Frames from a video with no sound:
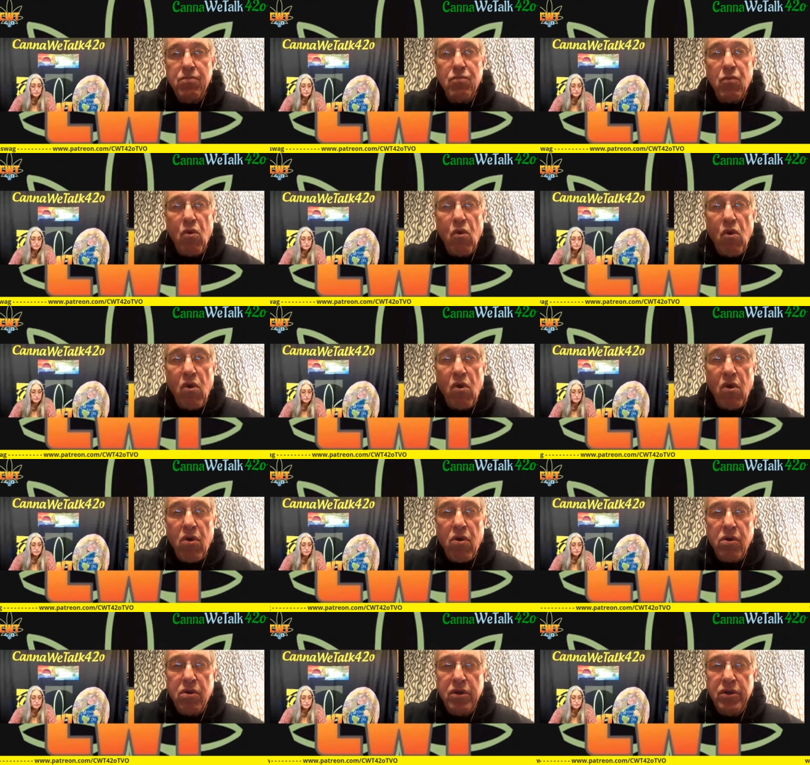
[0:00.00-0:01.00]

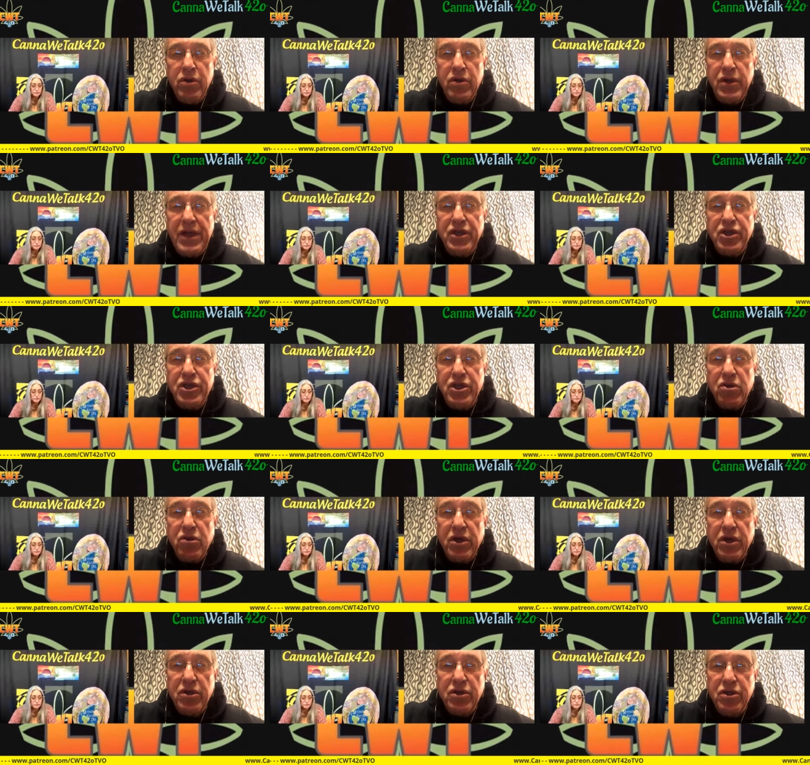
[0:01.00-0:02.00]
they
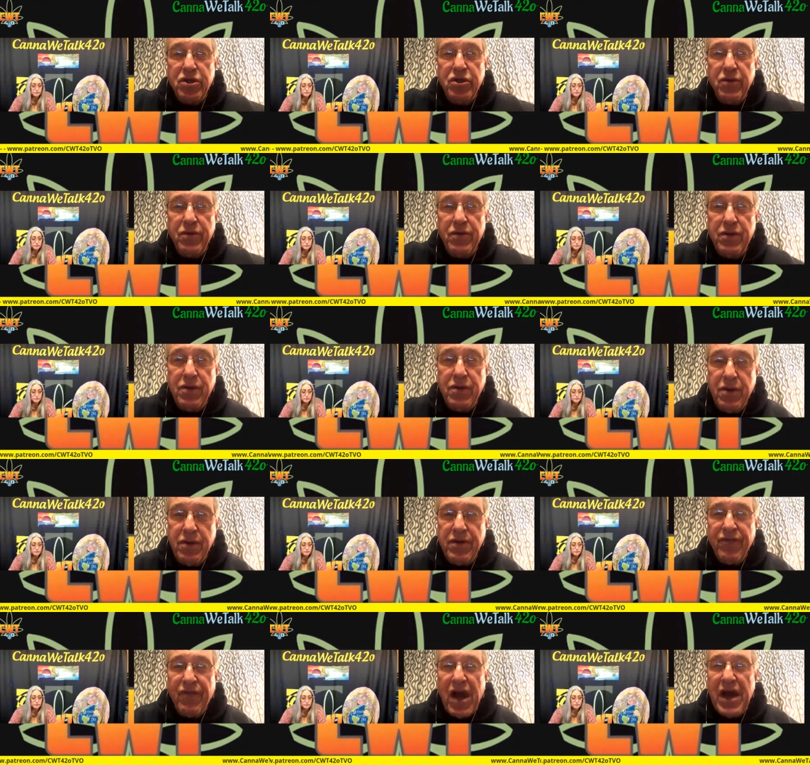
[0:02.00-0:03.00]
still can
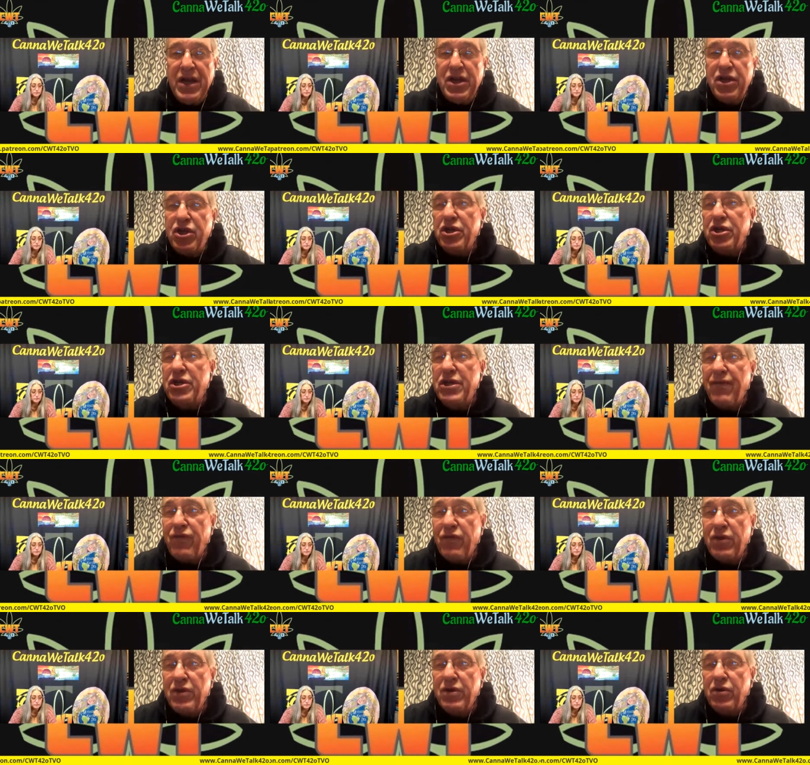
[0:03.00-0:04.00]
divide into
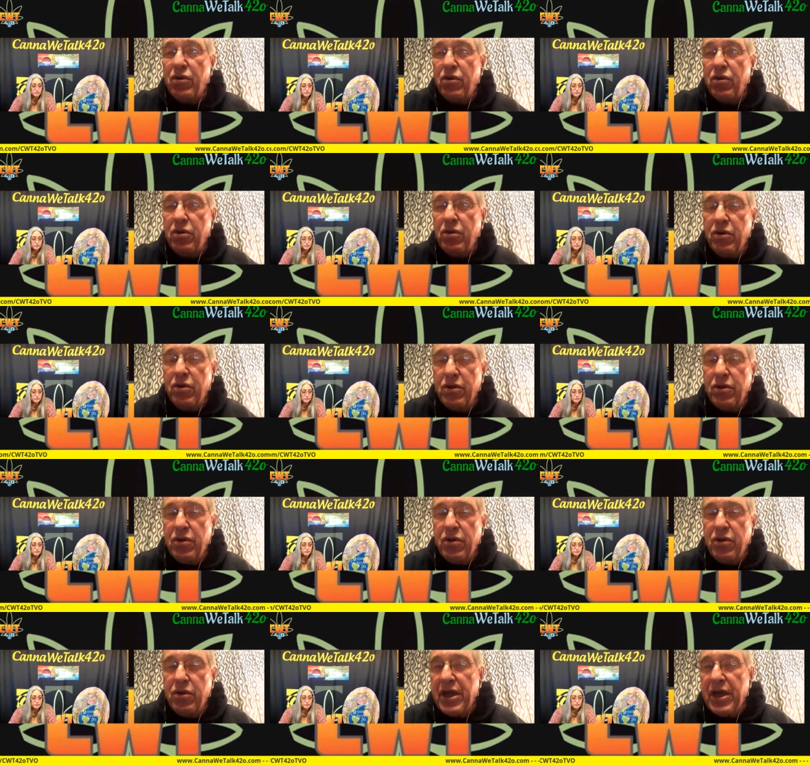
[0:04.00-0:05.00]
different
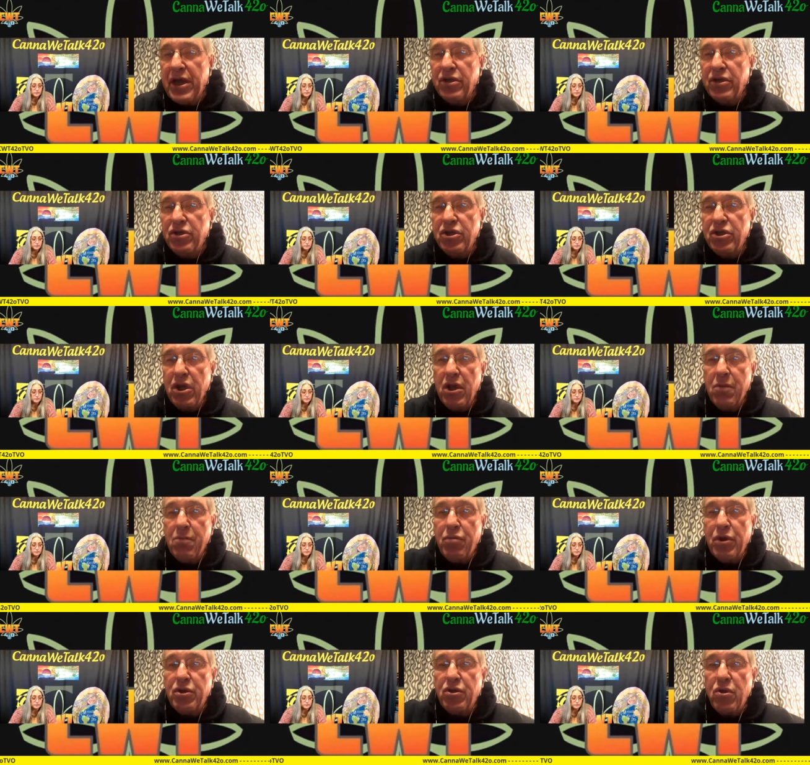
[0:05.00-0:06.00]
things,
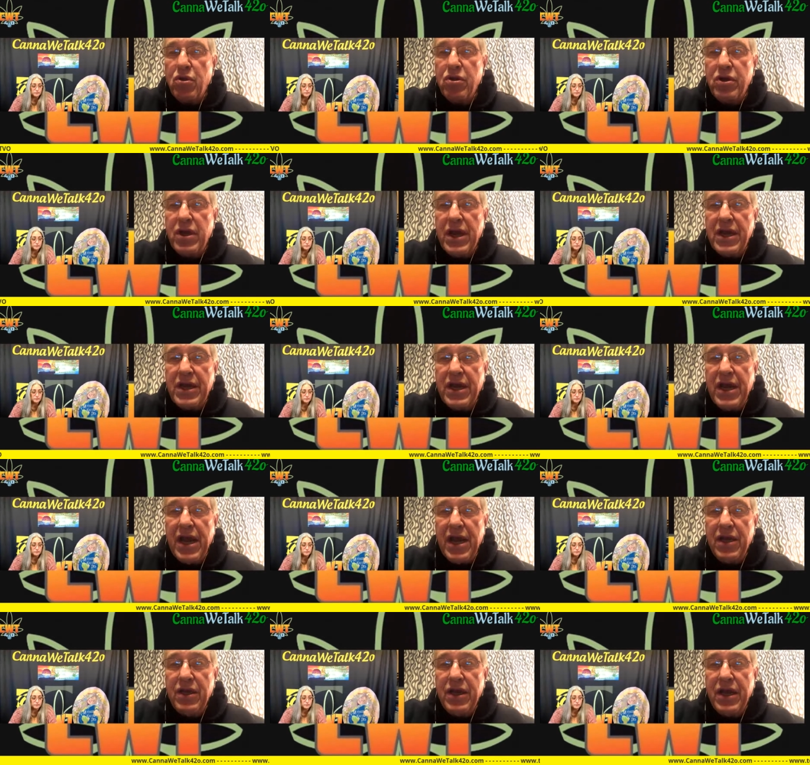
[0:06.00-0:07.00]
but they're
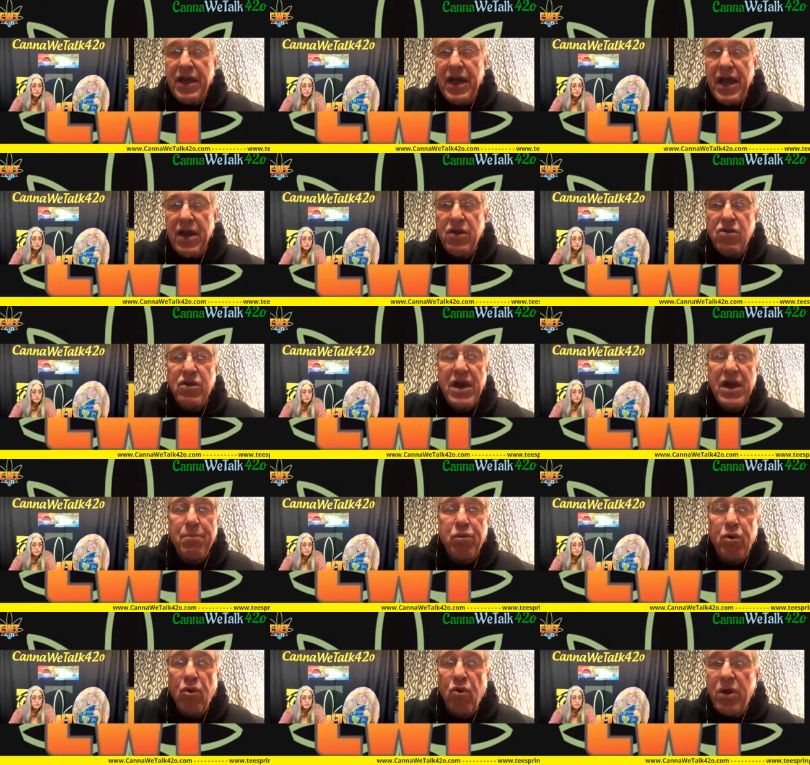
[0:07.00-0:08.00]
not
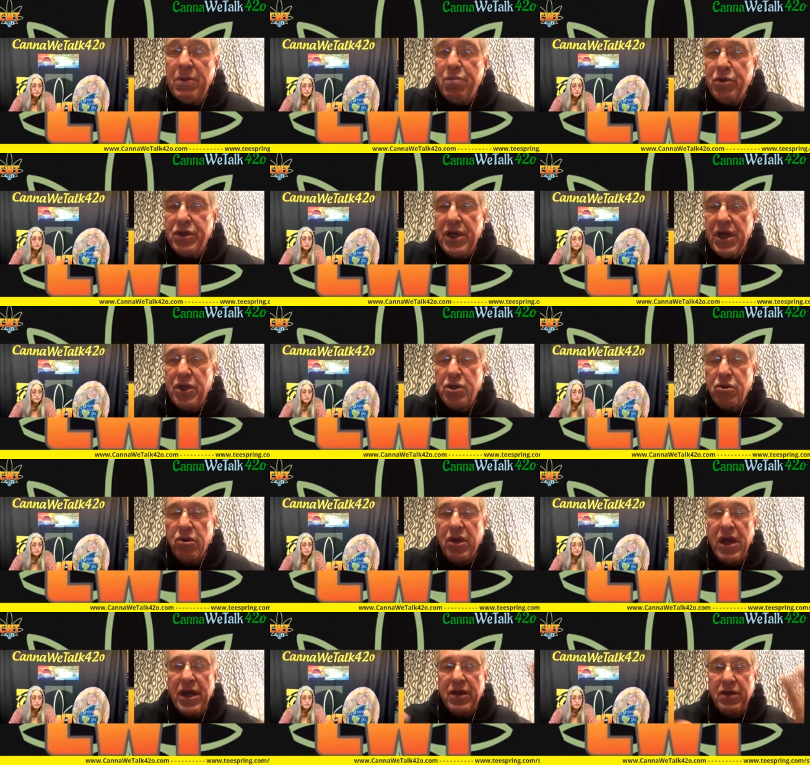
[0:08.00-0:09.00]
pluripotential
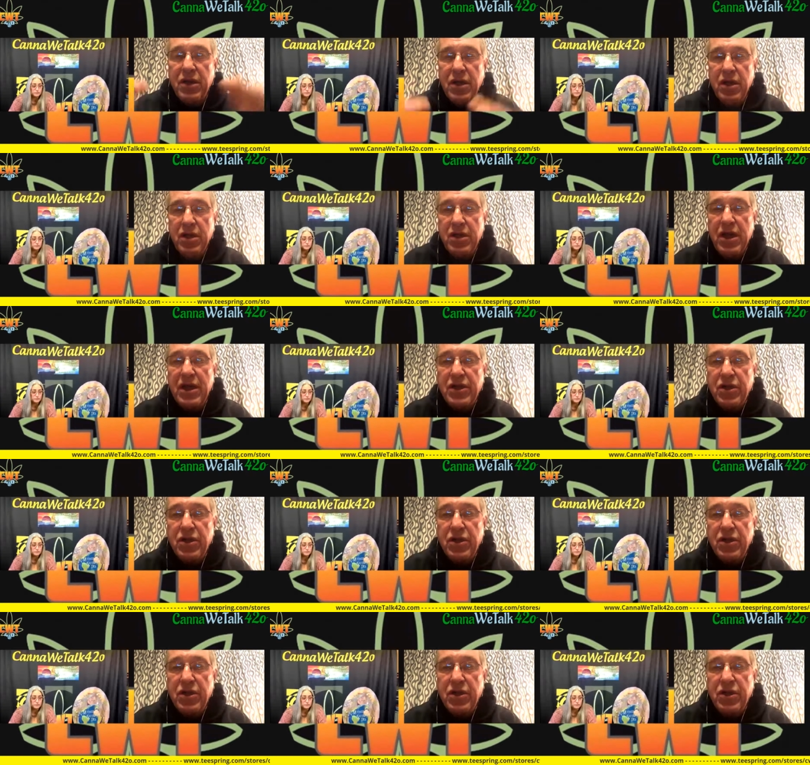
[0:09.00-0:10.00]
like the
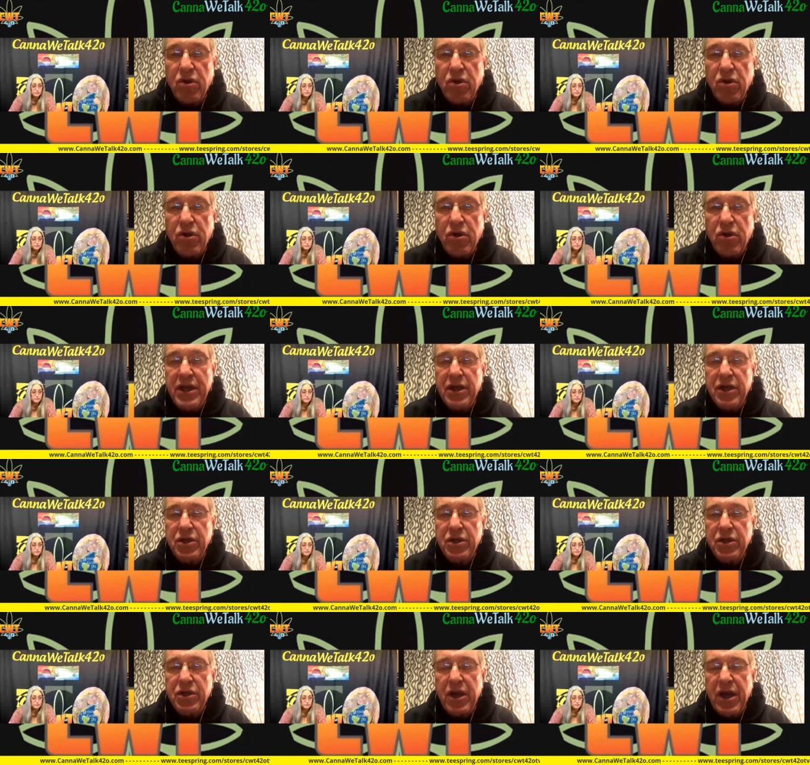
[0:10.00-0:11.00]
original egg
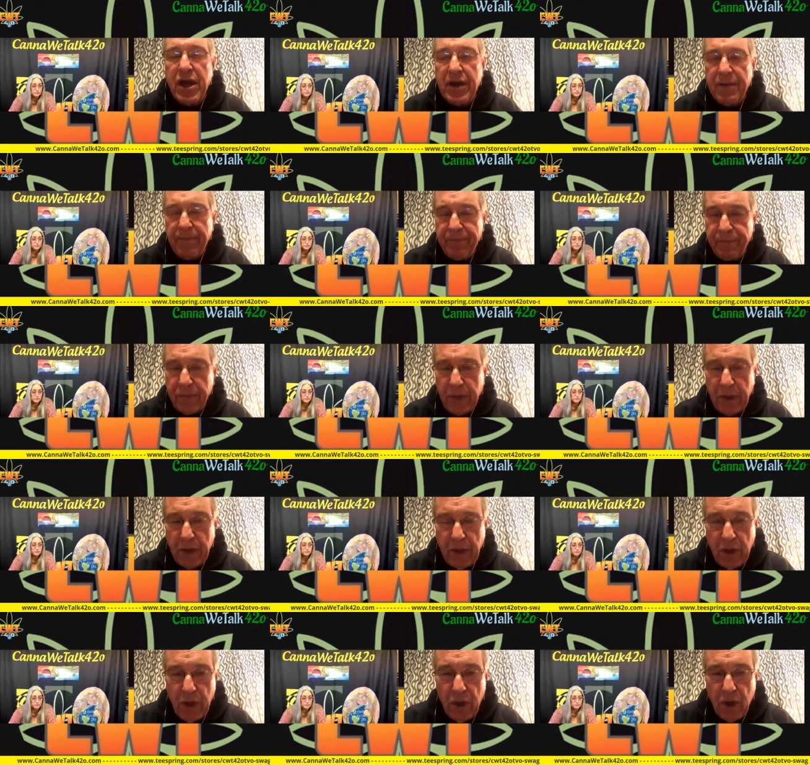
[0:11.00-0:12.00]
is. Okay,
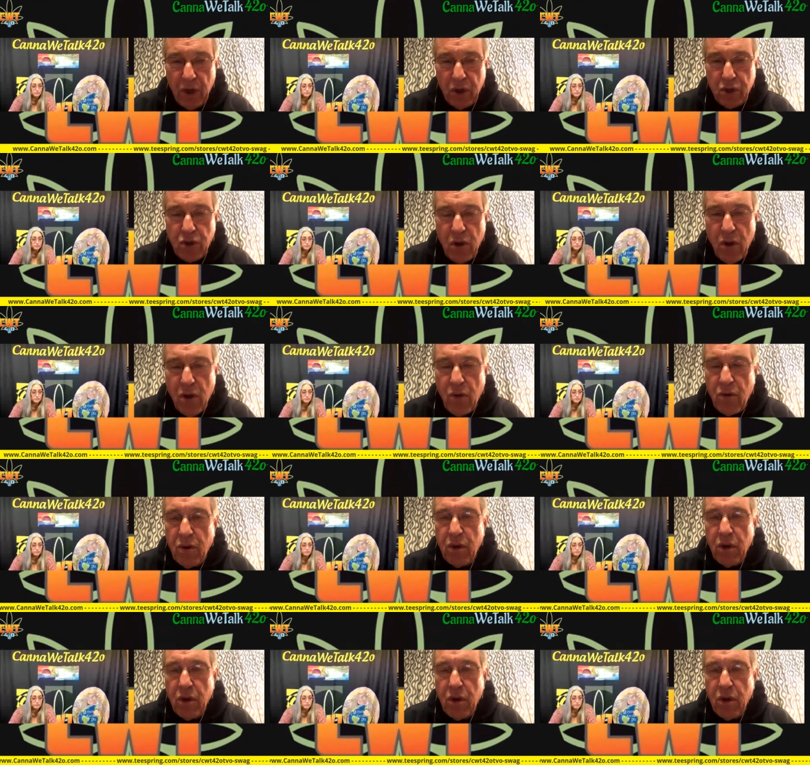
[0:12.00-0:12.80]
so